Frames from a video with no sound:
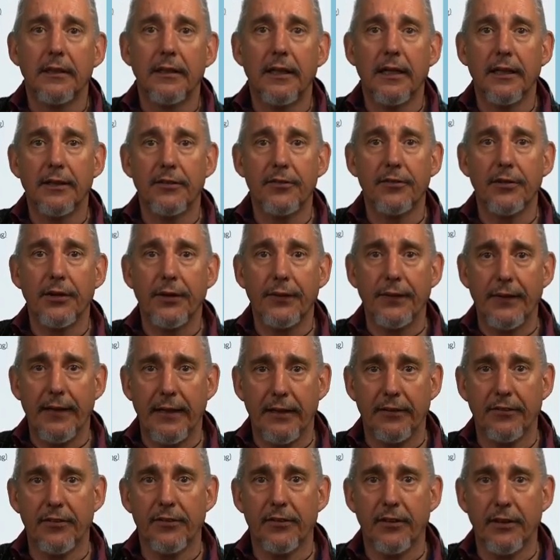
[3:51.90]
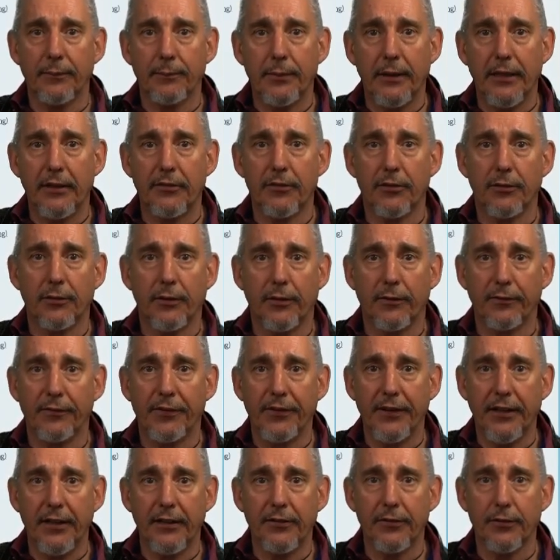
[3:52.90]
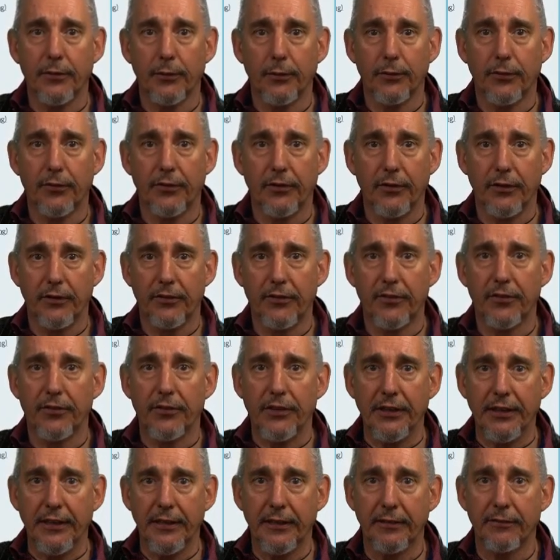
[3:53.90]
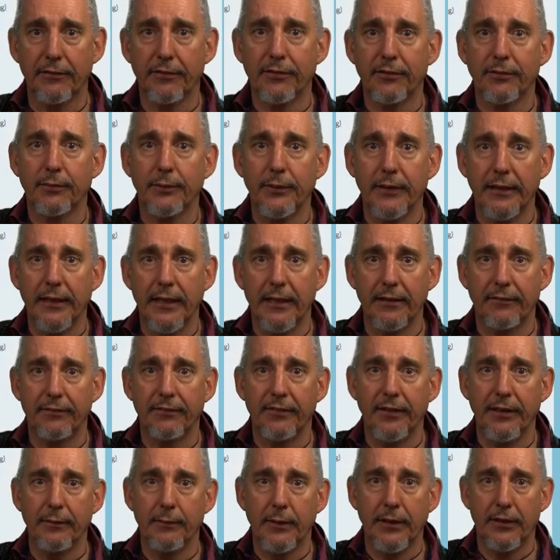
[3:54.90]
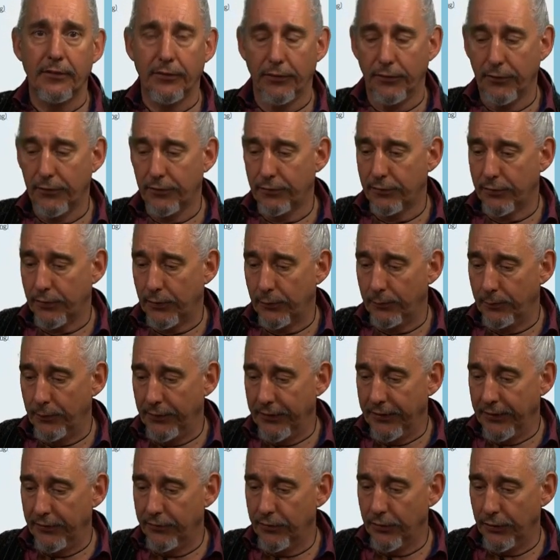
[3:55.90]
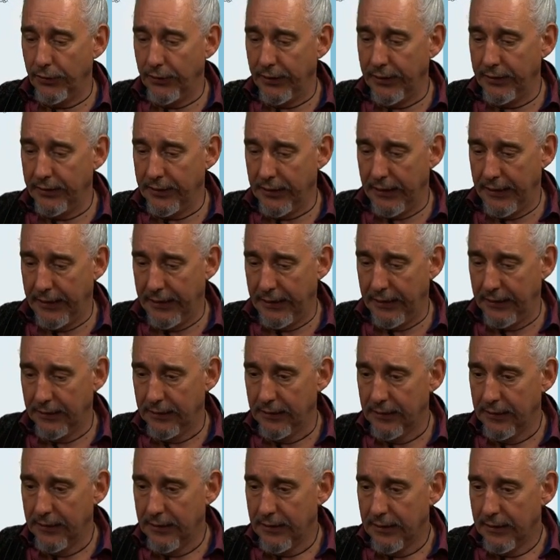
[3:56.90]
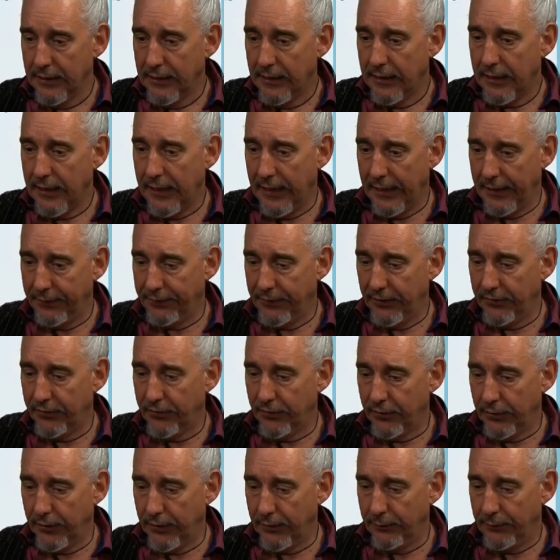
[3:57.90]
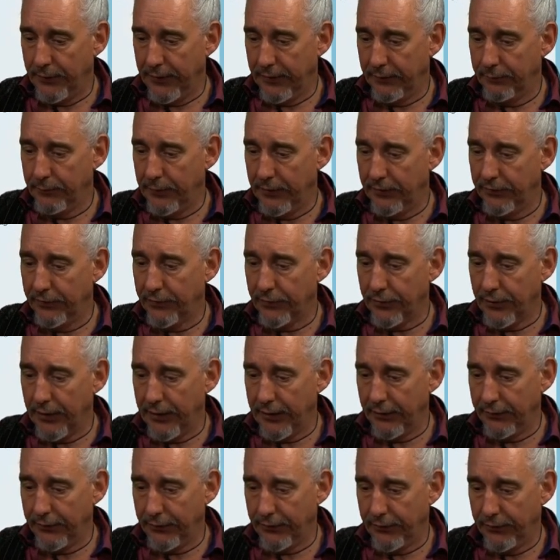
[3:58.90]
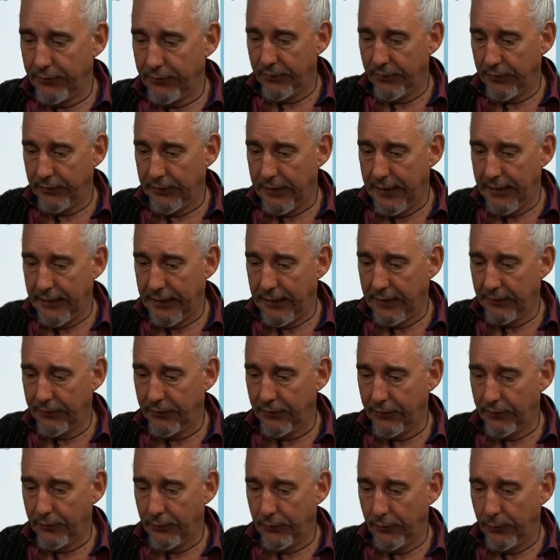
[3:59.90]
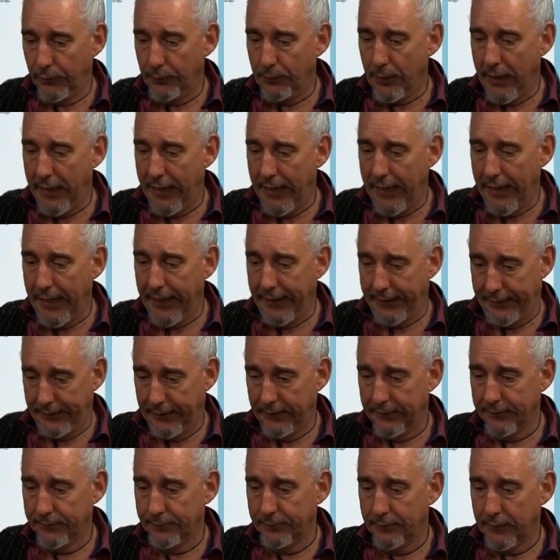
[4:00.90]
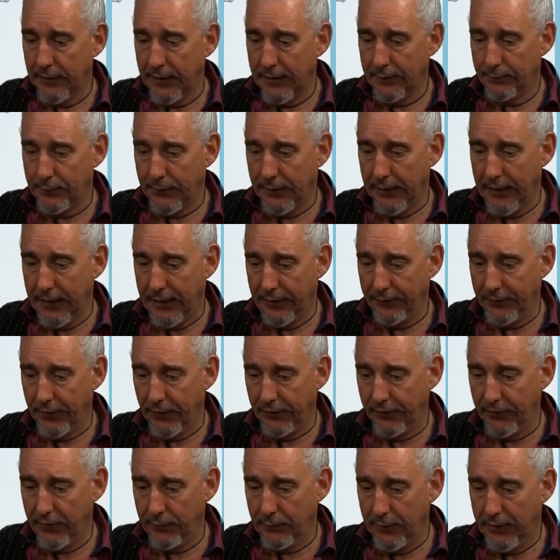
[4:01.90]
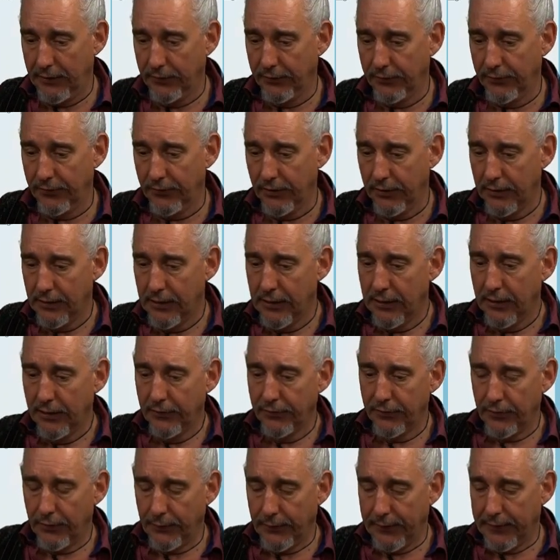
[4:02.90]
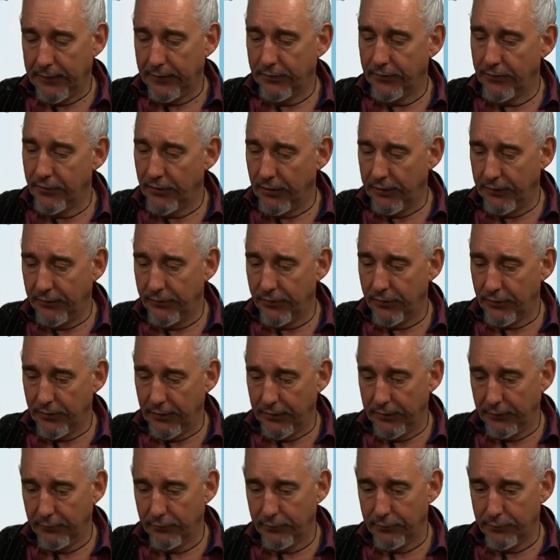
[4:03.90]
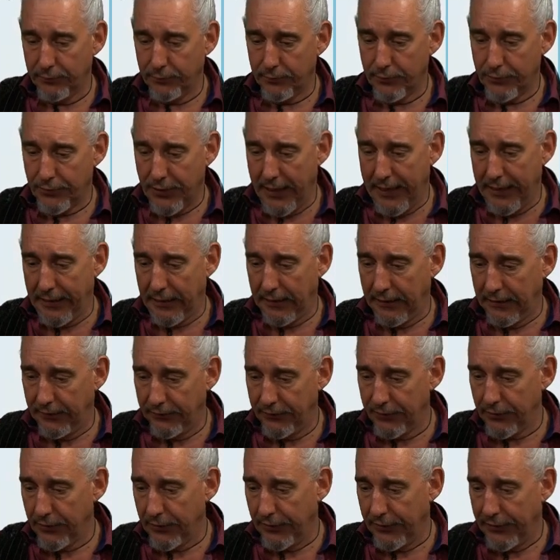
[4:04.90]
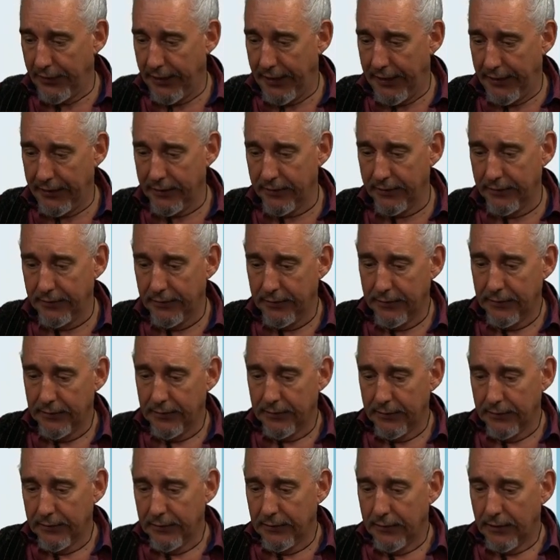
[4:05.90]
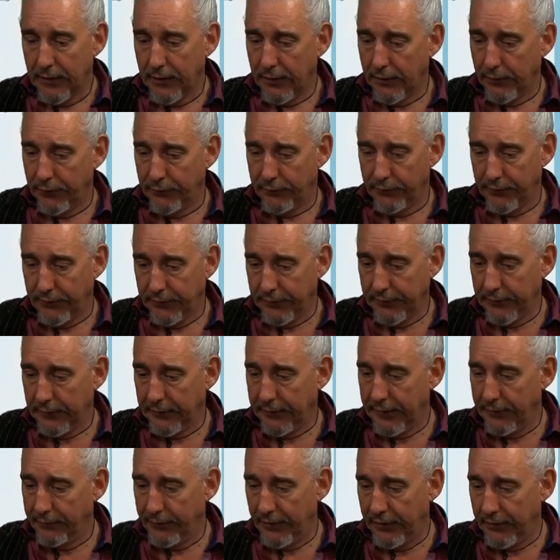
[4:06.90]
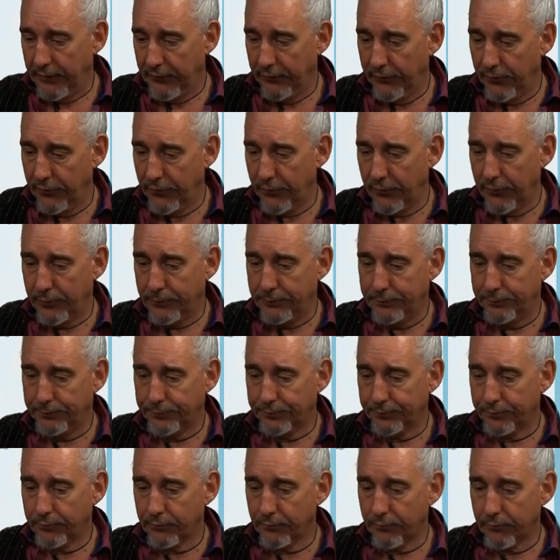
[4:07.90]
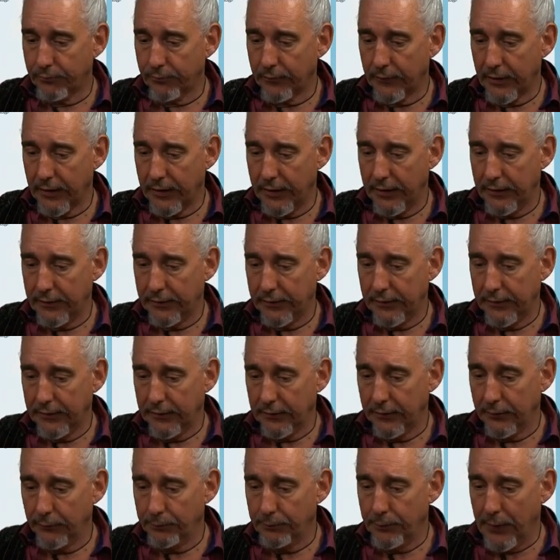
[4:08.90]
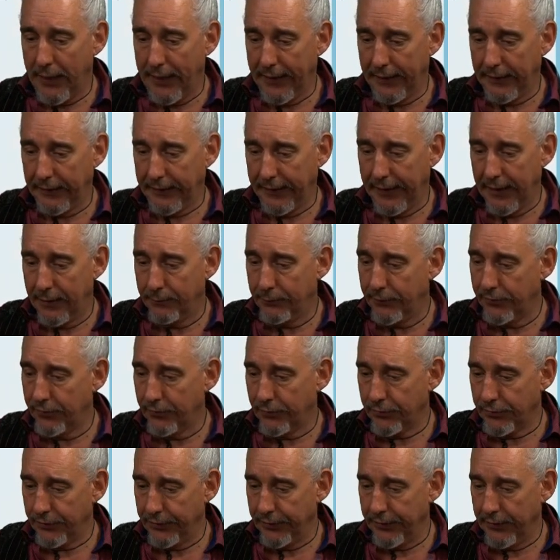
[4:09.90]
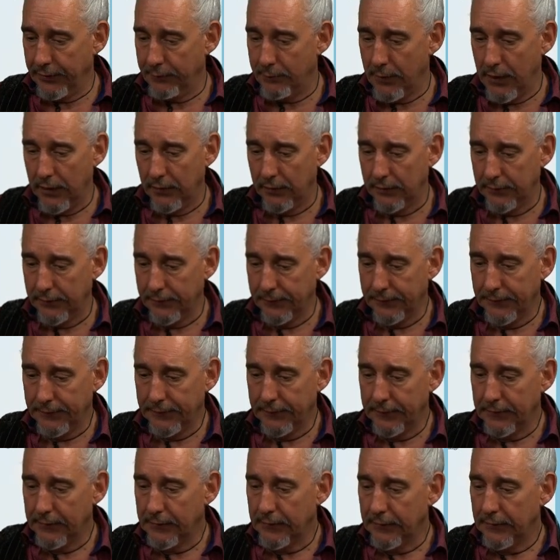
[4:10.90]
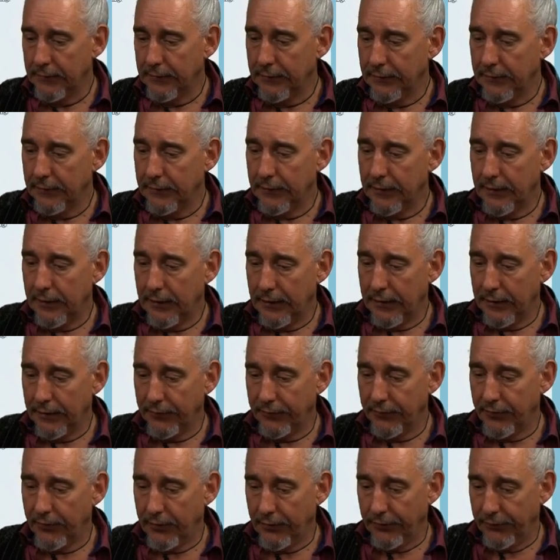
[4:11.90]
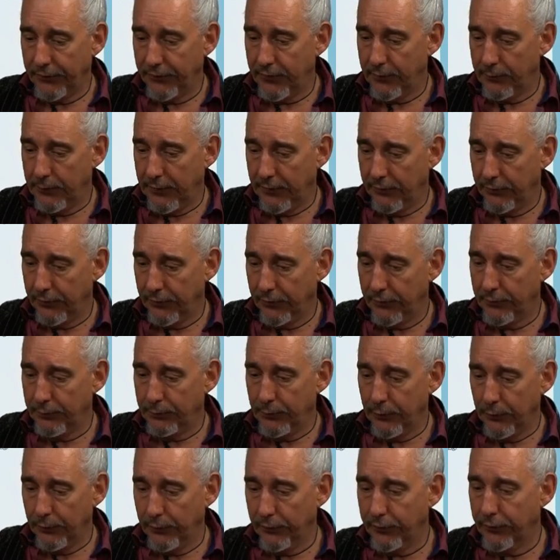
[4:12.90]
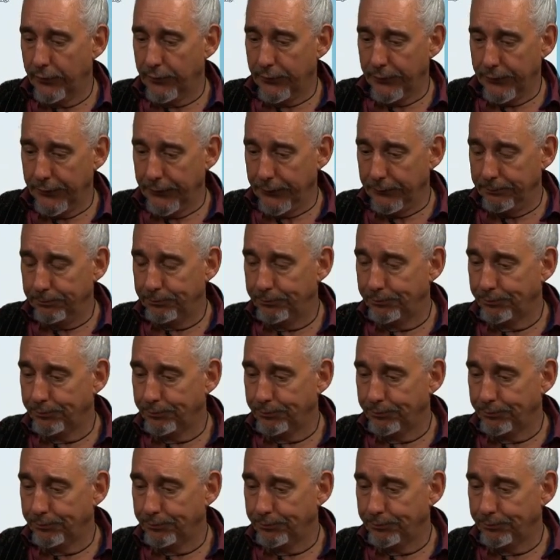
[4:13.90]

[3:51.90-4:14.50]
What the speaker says: And so against the picture of the exhausted Steve, we have images from the journey there, and this time the administrator allowed us to pan up and down those images, so we can see Steve dragging his kayak over levees and paddling upstream as those images move through.